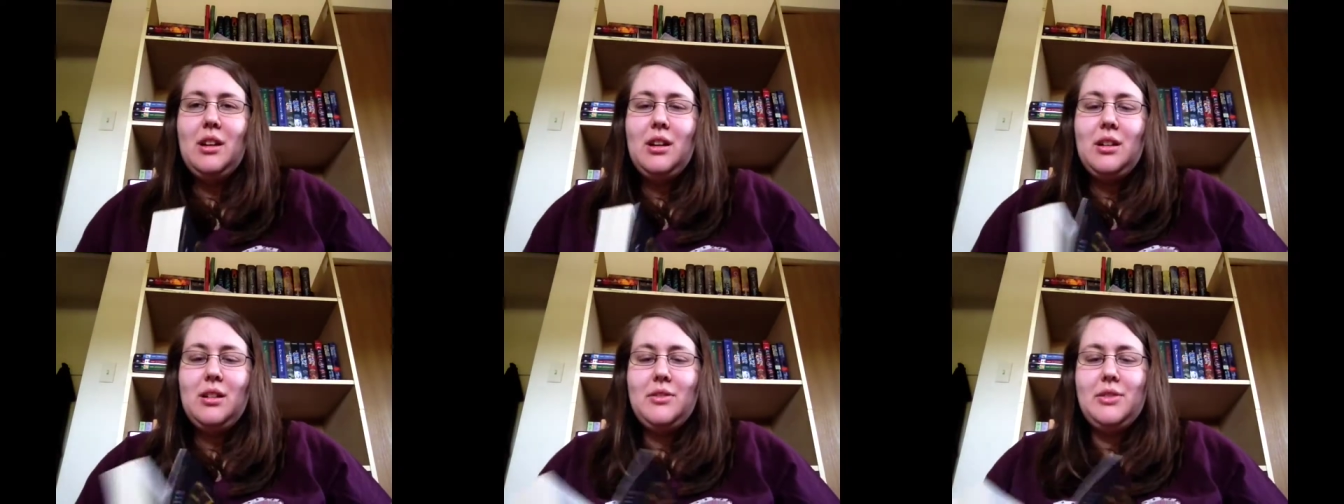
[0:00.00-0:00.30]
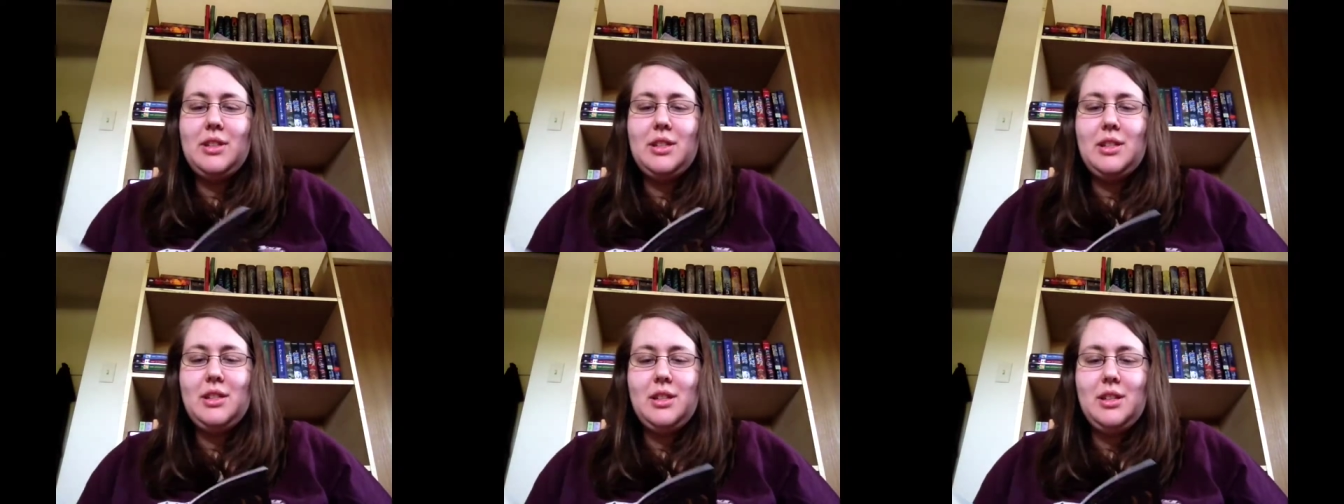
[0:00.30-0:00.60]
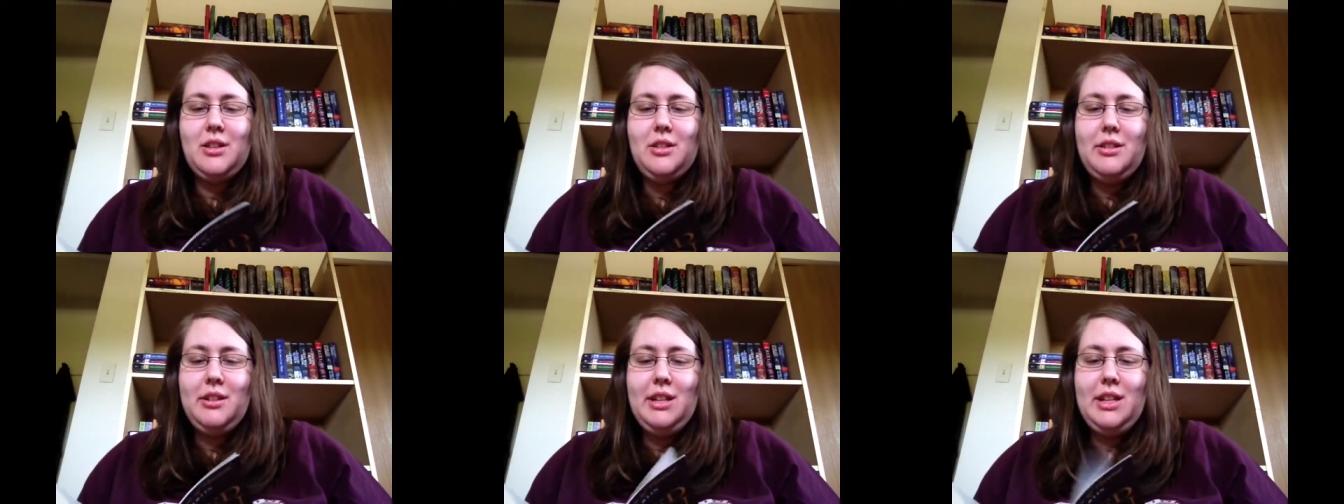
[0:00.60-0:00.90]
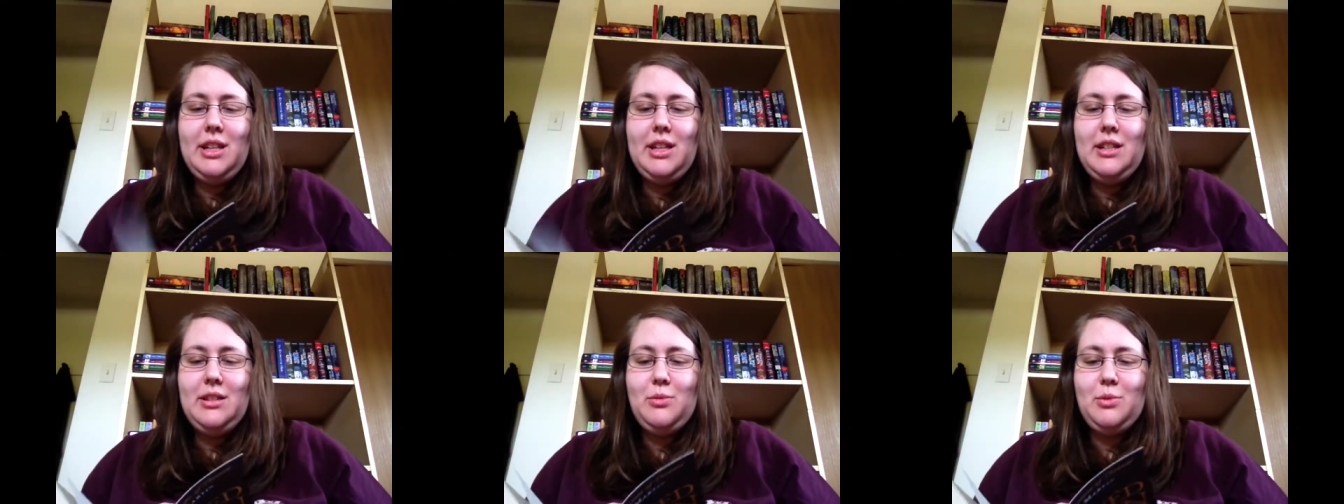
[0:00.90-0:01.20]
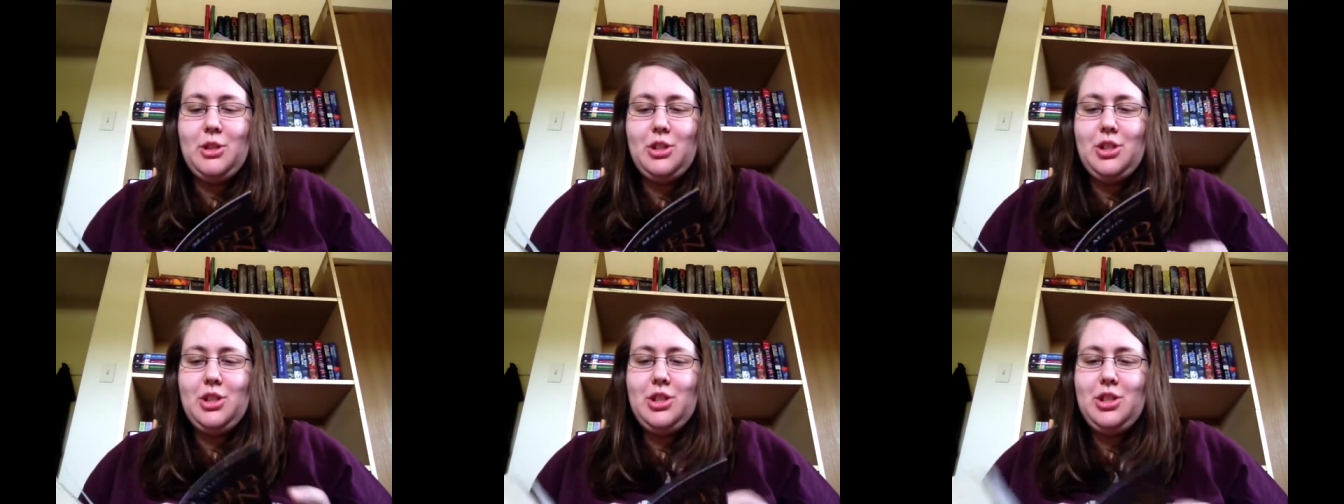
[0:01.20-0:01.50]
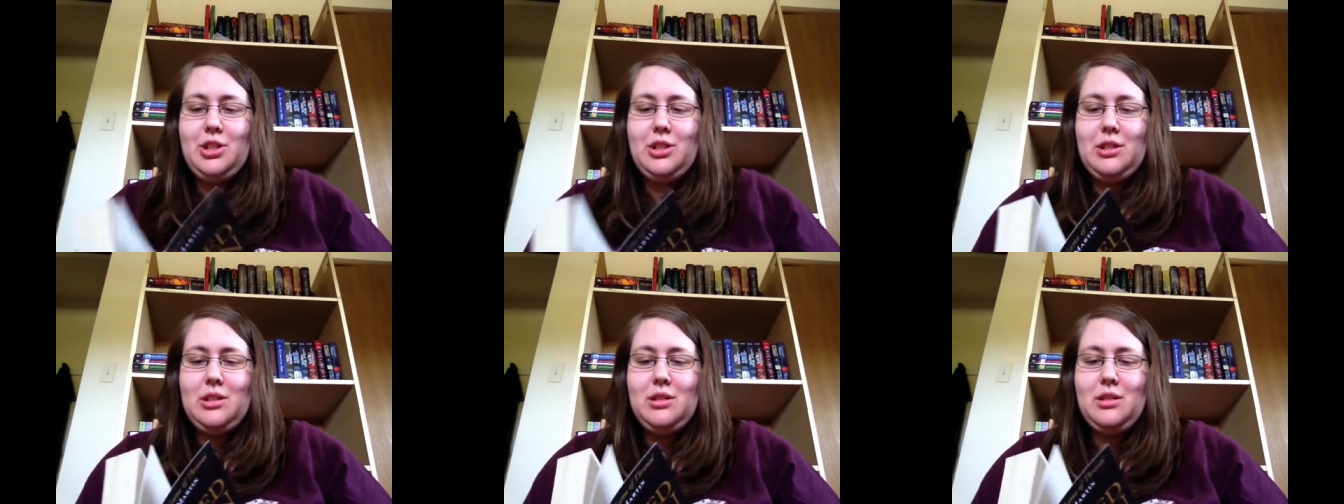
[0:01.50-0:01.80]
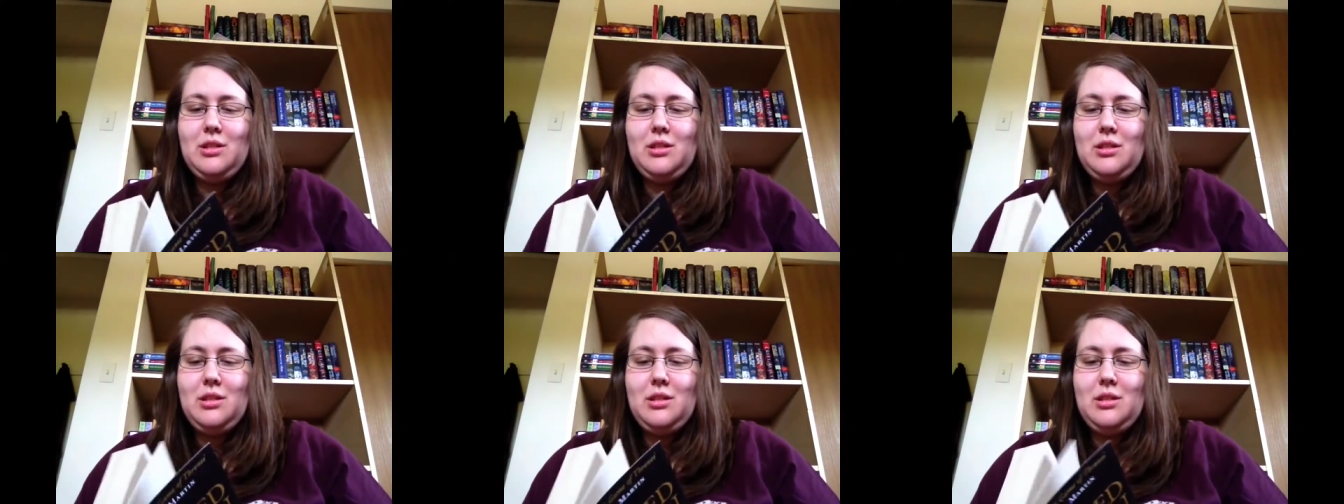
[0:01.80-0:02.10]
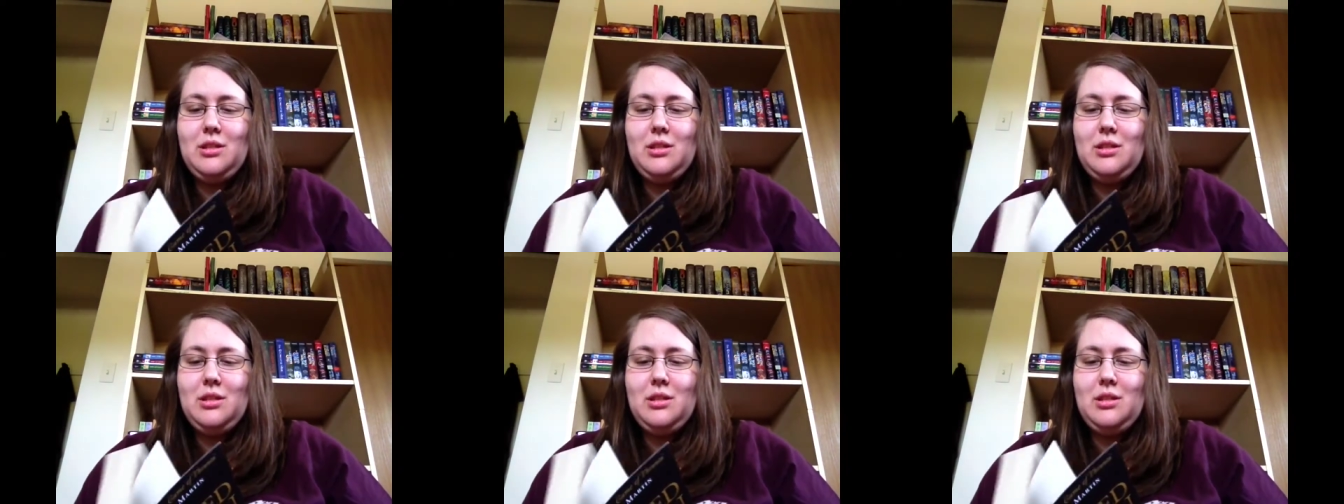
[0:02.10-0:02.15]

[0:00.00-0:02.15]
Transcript: of the series, which